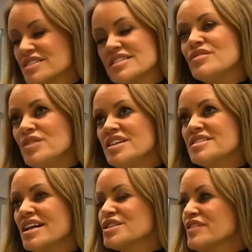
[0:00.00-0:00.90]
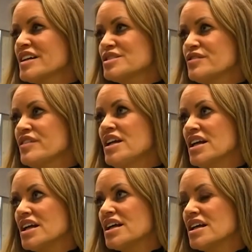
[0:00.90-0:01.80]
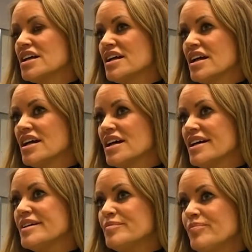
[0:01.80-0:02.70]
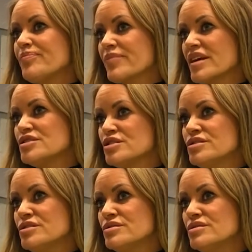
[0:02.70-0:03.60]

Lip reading: a really satisfaction feeling to do.